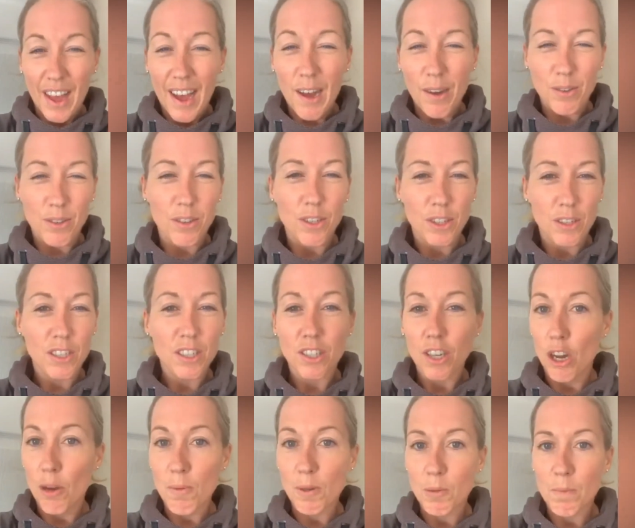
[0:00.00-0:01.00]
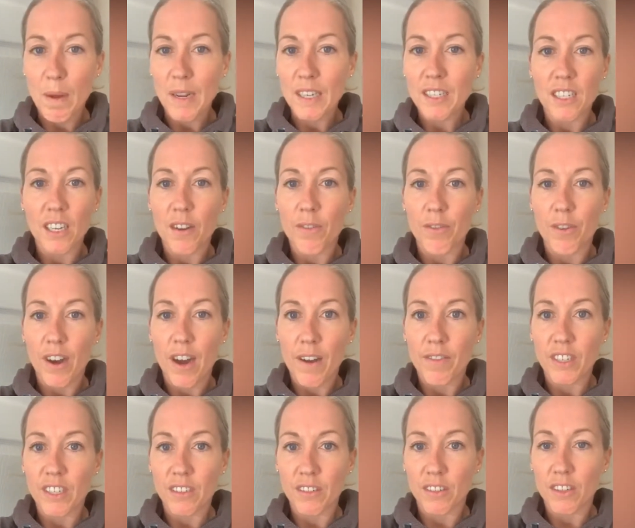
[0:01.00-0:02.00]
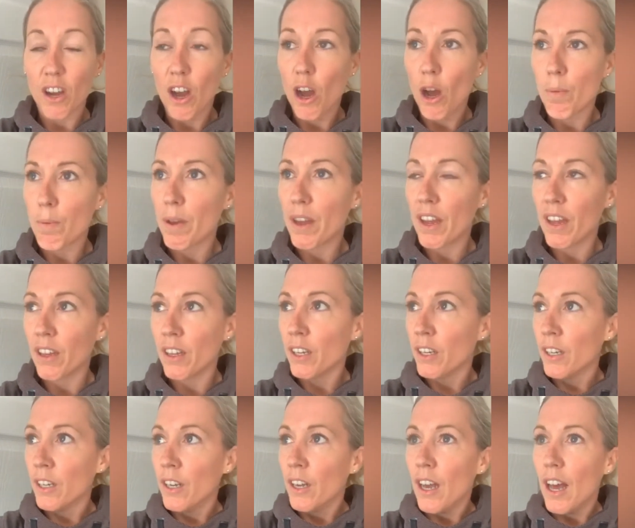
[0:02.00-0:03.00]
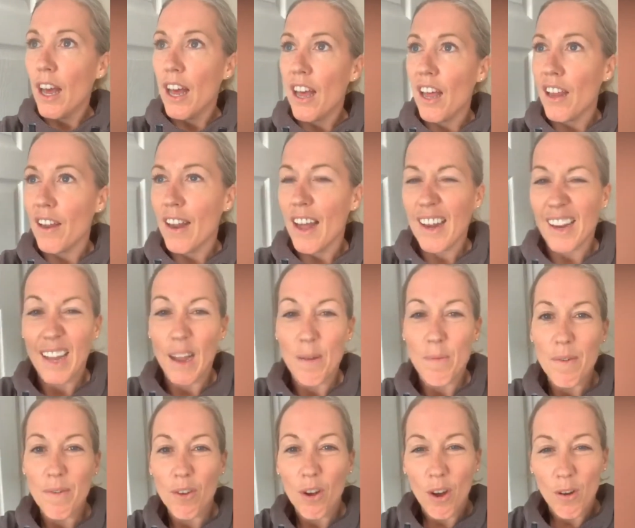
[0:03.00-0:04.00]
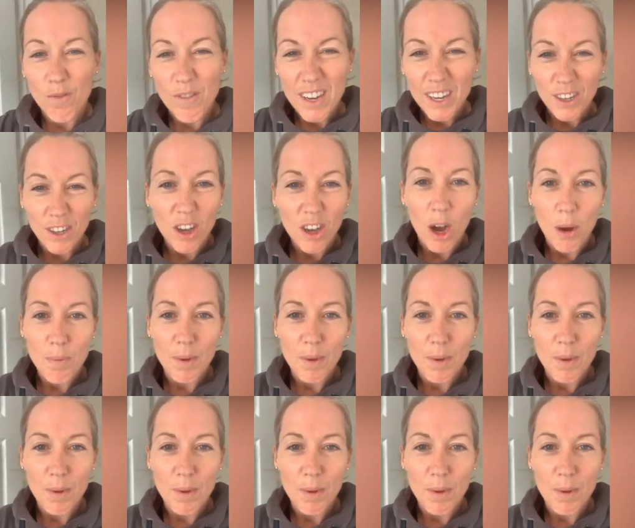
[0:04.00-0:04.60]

the house looks so much better for having carpet. And again, we've got a really good